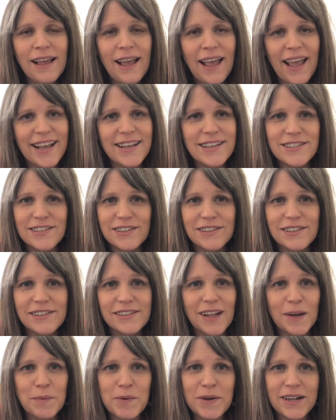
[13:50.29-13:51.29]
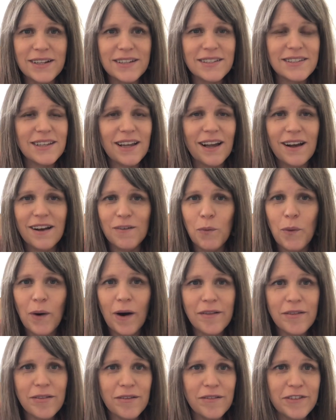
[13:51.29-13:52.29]
Hazel brings a
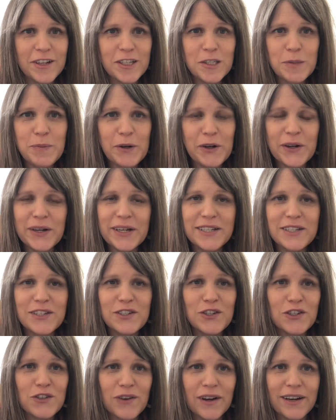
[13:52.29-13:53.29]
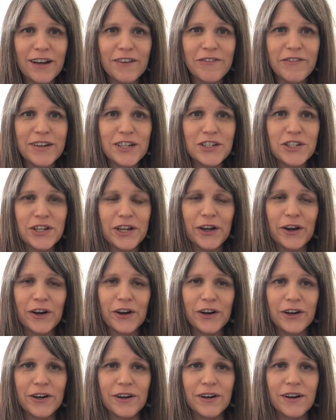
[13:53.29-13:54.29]
wealth of experience. She's right now finishing
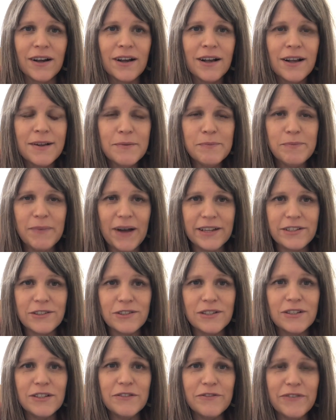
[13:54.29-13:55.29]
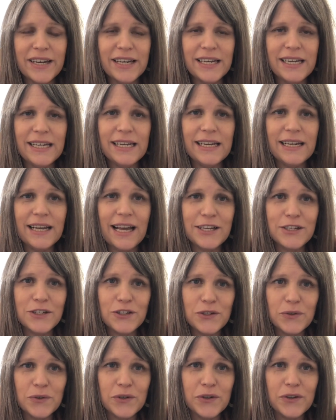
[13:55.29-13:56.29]
her Master's of Divinity at
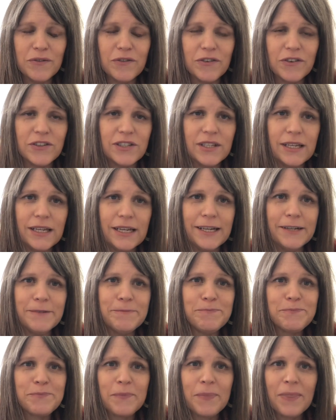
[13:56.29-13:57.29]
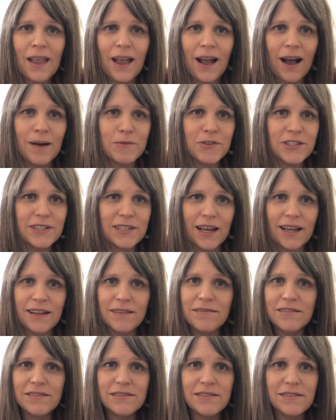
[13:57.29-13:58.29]
Duke University. She's got
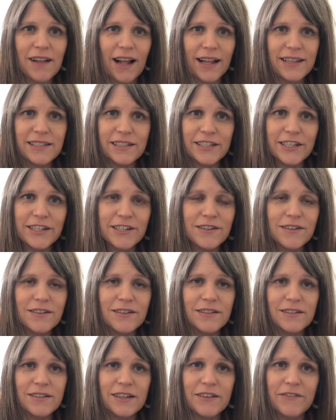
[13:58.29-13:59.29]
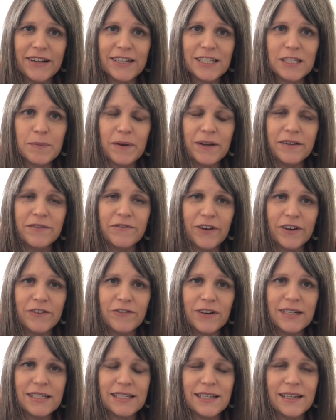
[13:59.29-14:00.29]
lots of years in advancement in
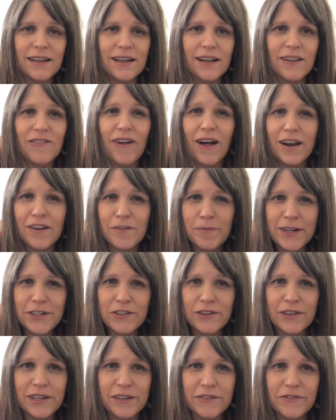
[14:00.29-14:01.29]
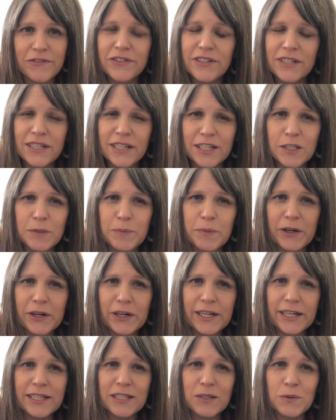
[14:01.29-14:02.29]
fundraising, a lot of major gift
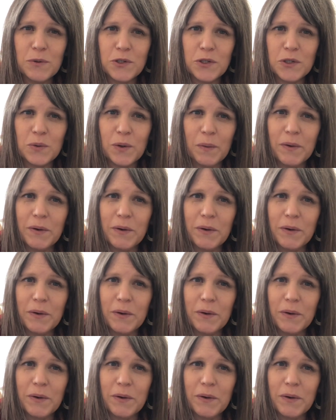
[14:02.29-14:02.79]
experience, which is what we